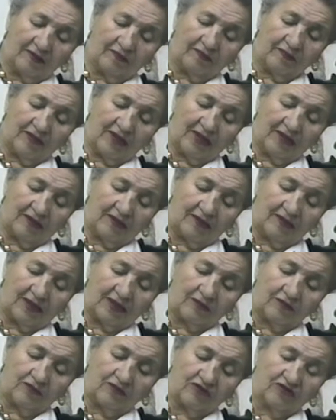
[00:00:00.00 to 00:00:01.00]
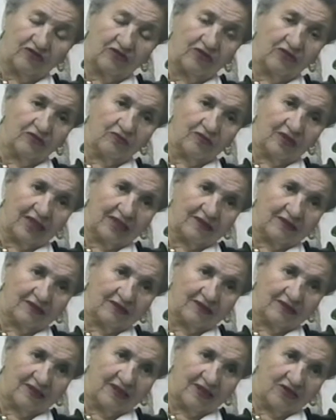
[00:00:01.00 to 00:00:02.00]
that man that was in the
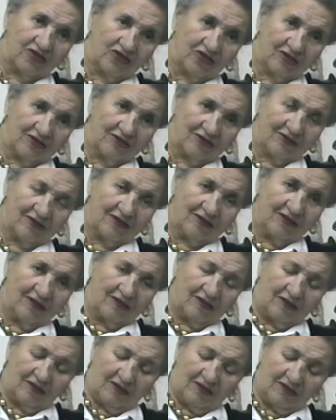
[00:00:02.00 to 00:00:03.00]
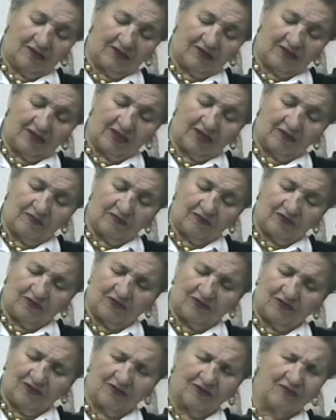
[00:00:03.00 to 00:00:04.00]
United Nations. Uh, his name
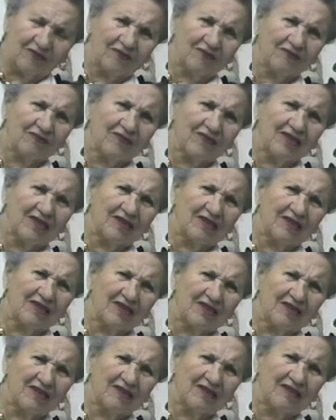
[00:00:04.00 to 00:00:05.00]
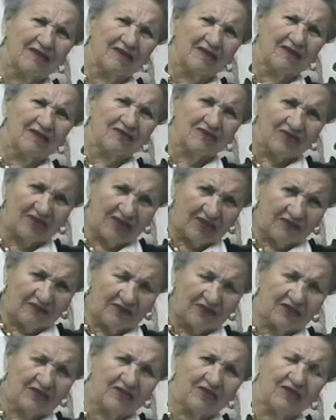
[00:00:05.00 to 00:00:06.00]
was... Uh, Stevenson?
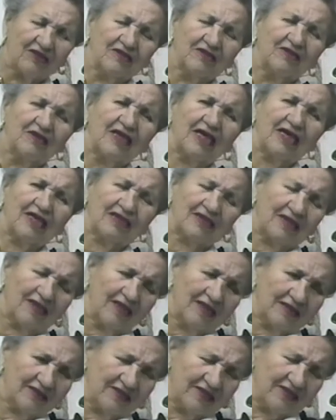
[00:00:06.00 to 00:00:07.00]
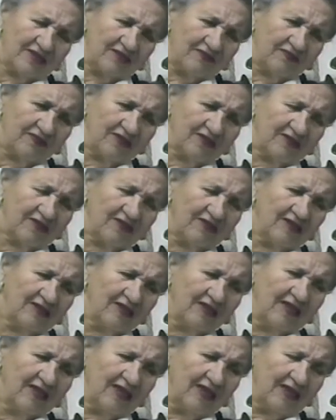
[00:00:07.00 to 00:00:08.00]
Stevenson, Adlai Stevenson
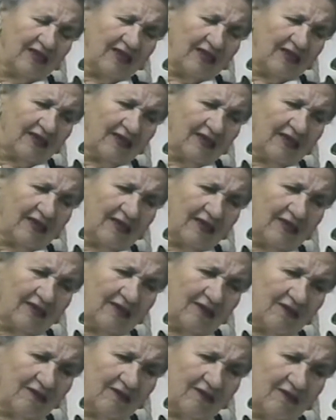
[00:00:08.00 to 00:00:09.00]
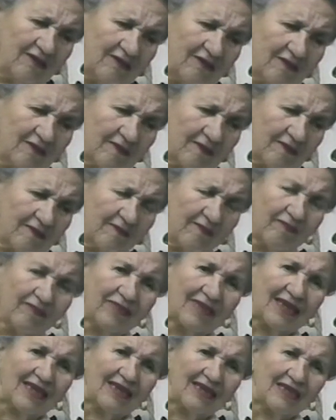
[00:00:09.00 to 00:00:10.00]
and uh,
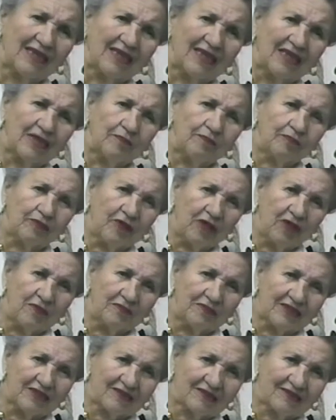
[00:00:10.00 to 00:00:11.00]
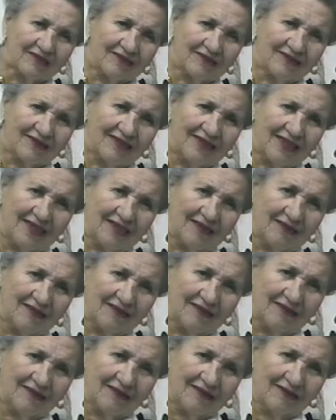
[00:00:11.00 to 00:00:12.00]
he promised there
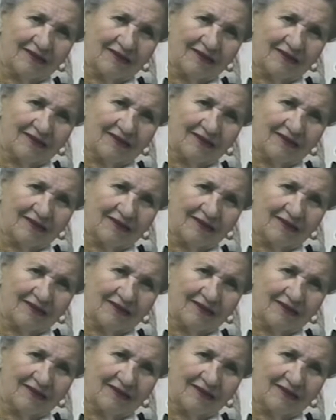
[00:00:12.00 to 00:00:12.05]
